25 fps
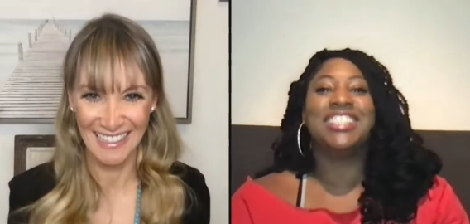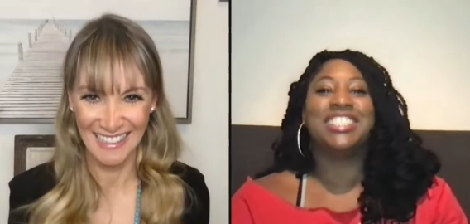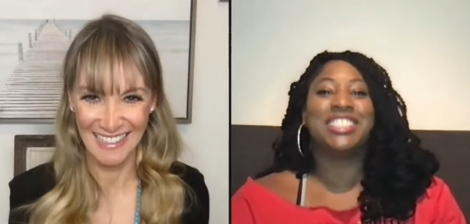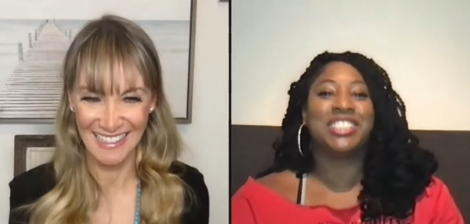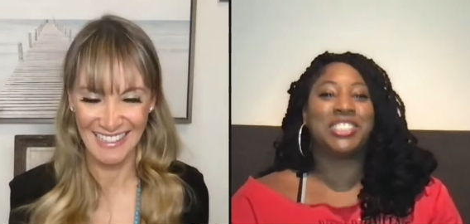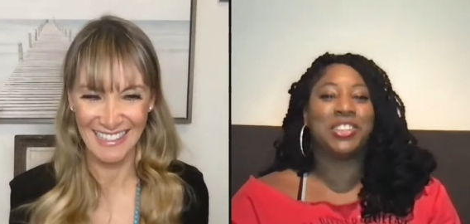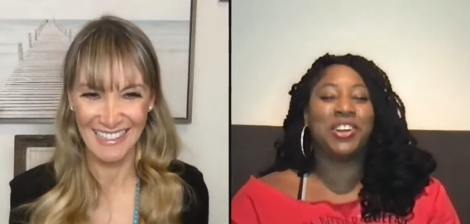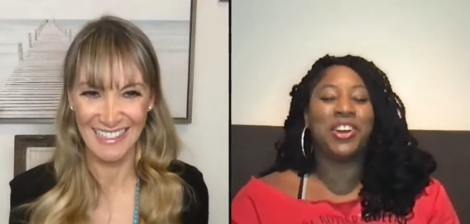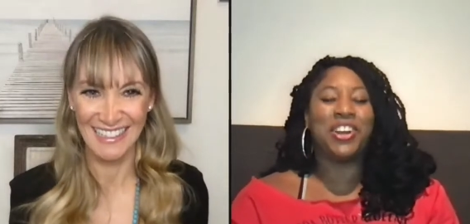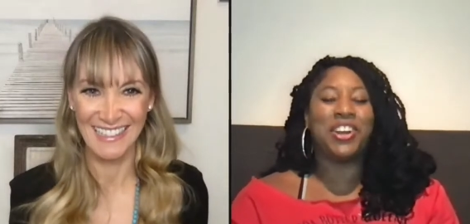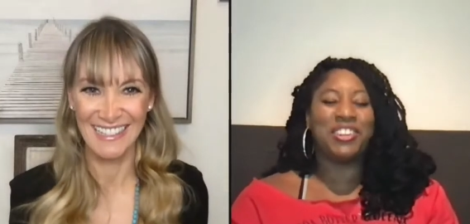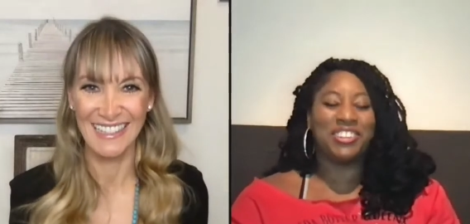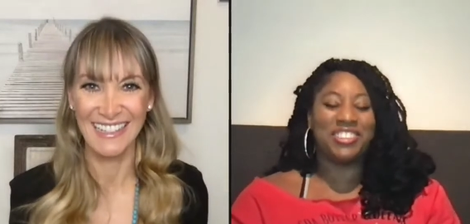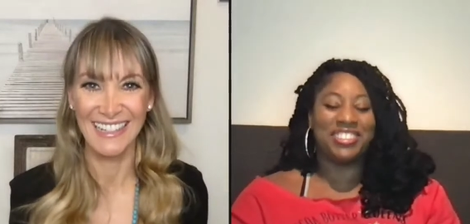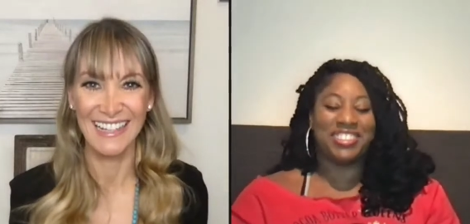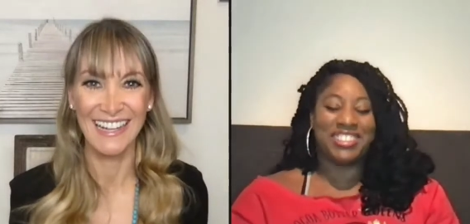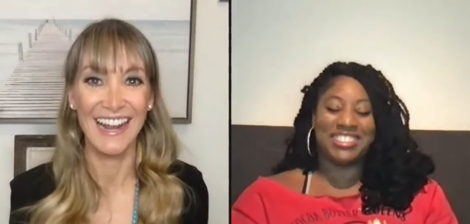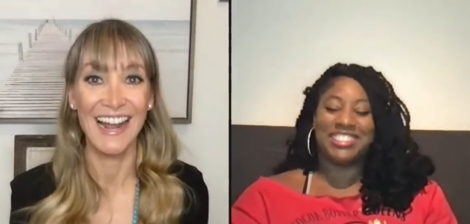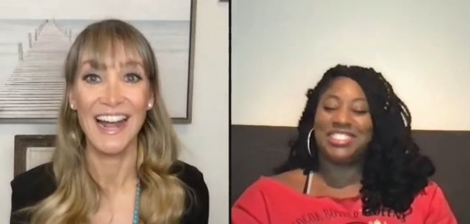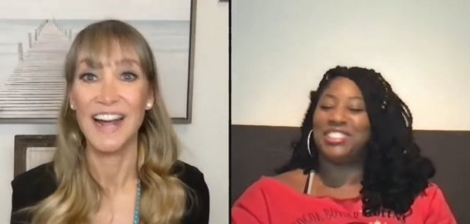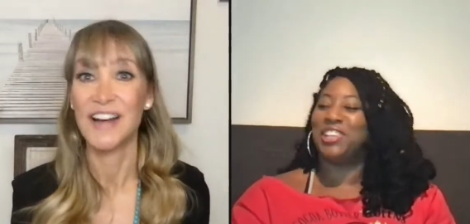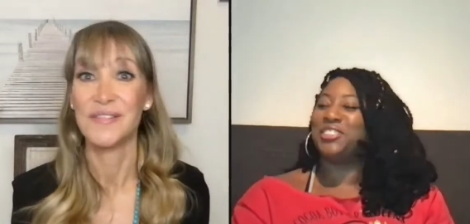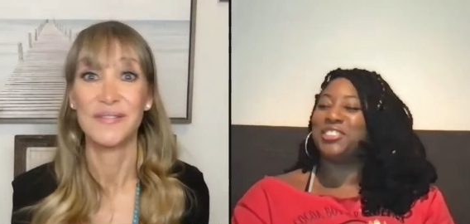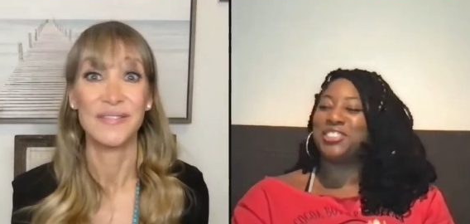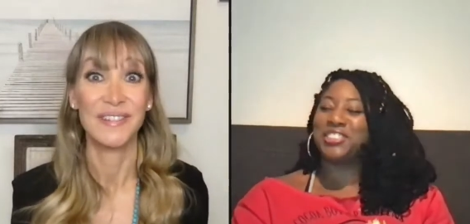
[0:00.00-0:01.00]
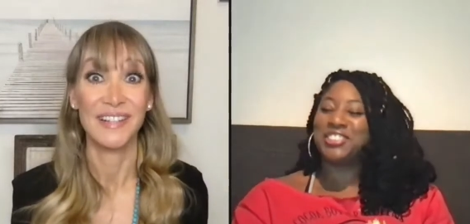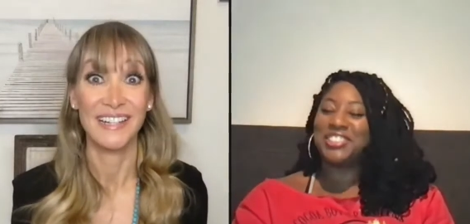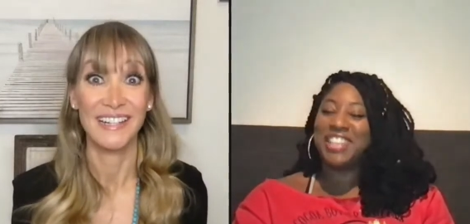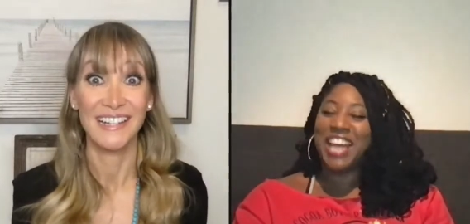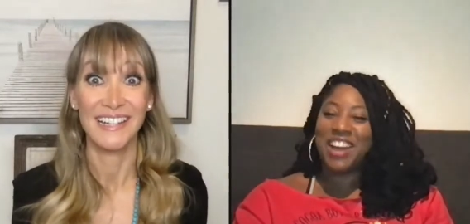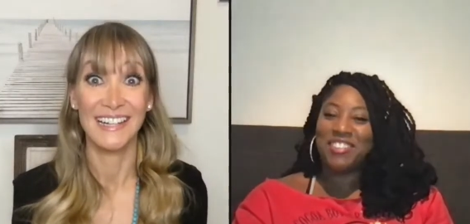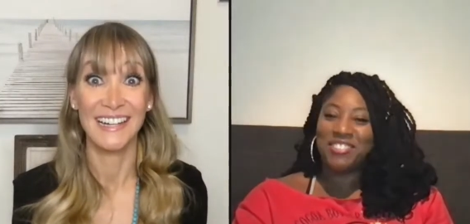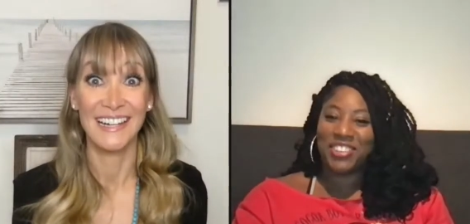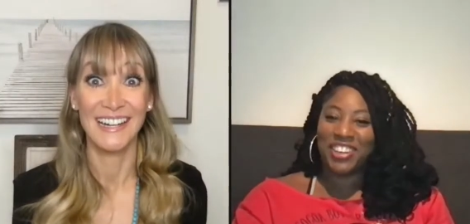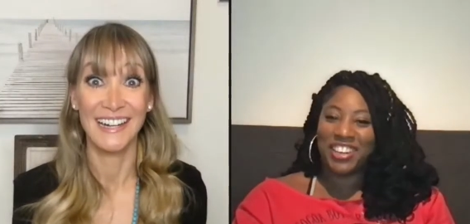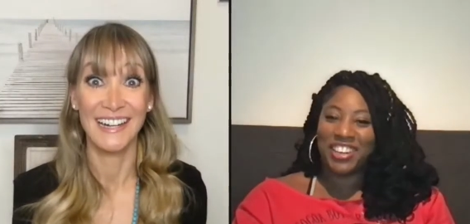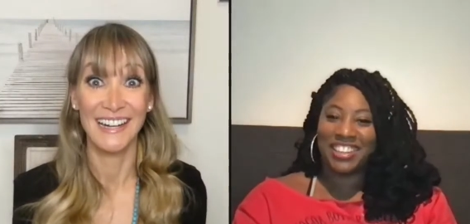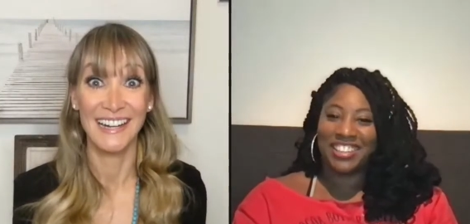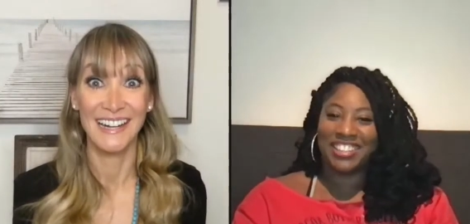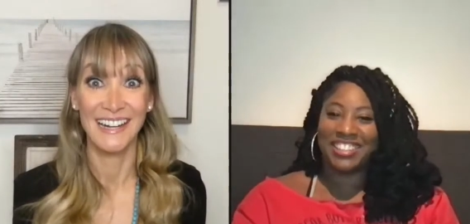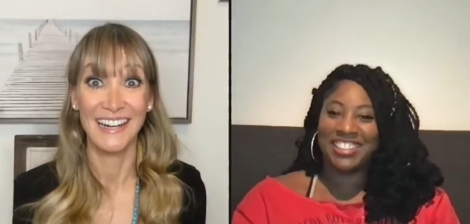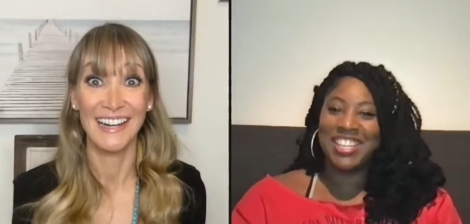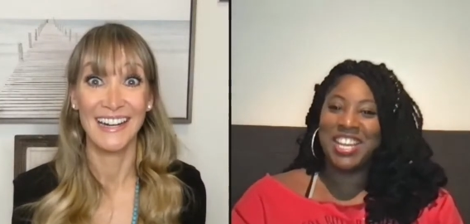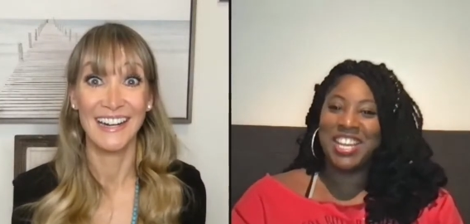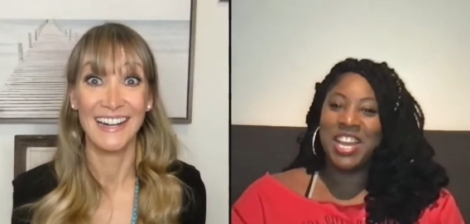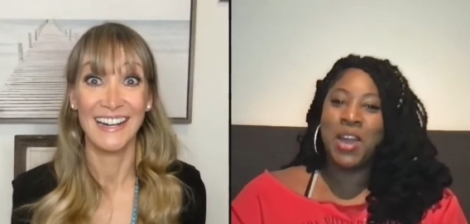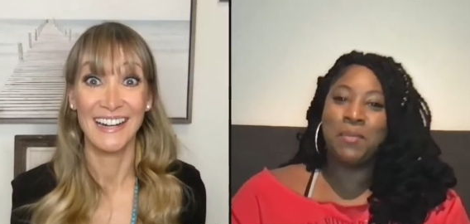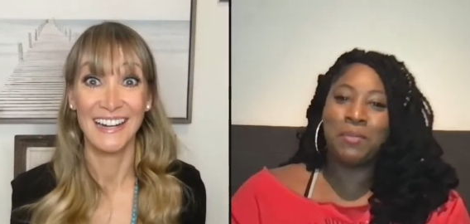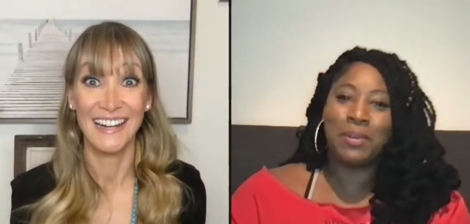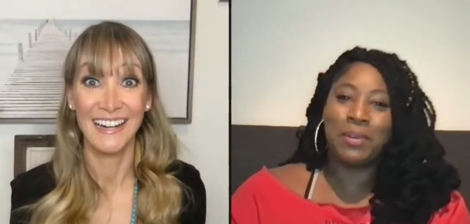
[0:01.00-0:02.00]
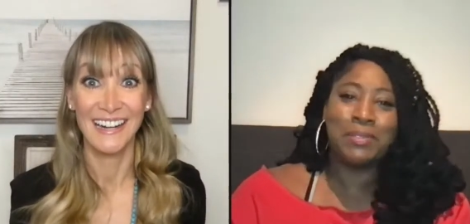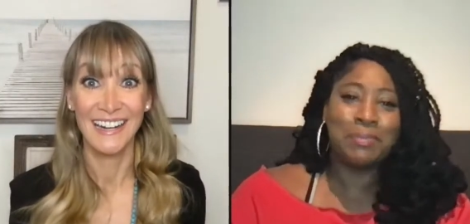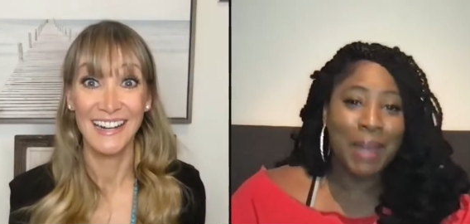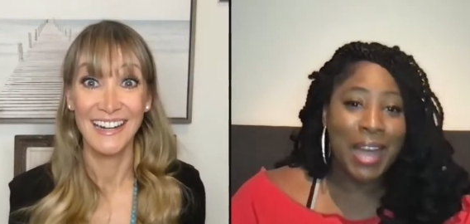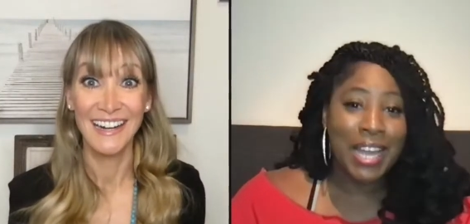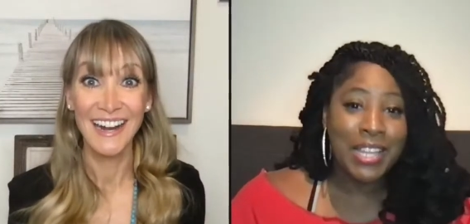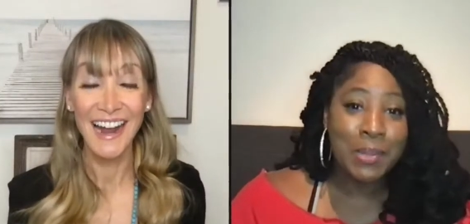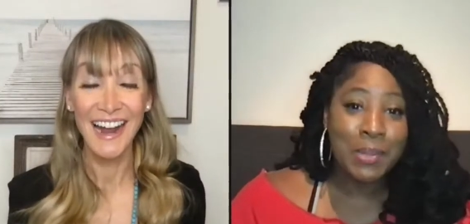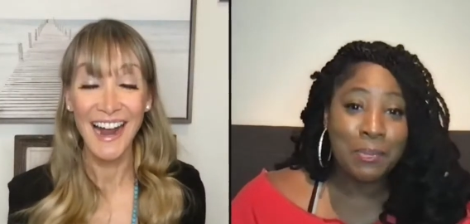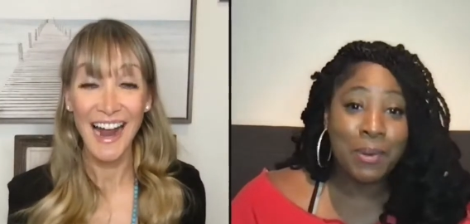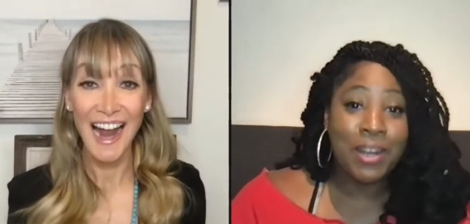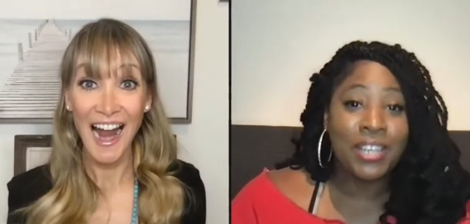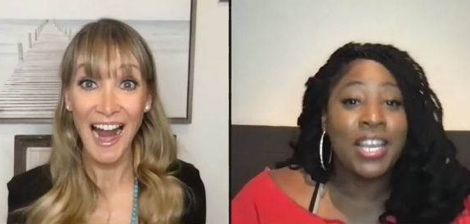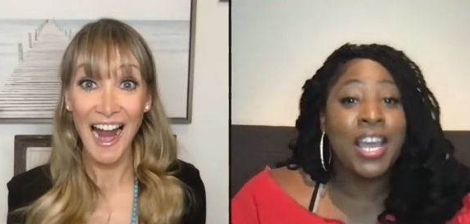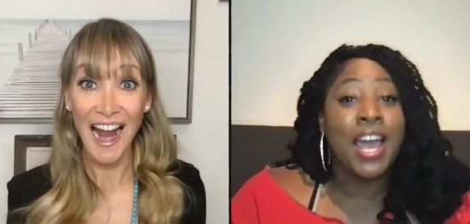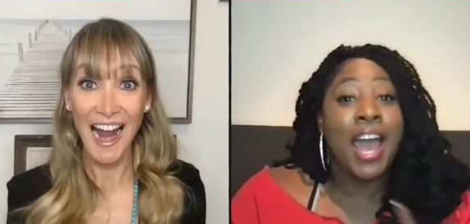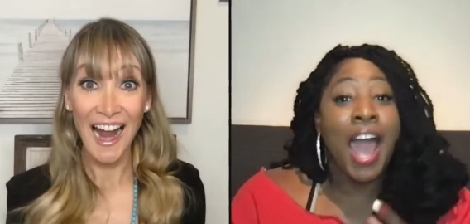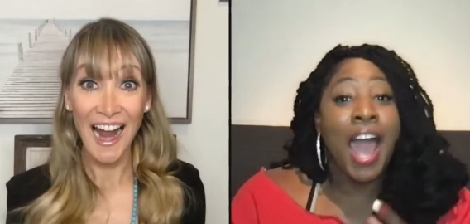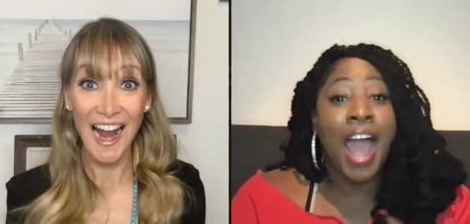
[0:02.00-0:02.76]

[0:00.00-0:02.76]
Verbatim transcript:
Speaker 1: no, the store. Don't do that part. But buy the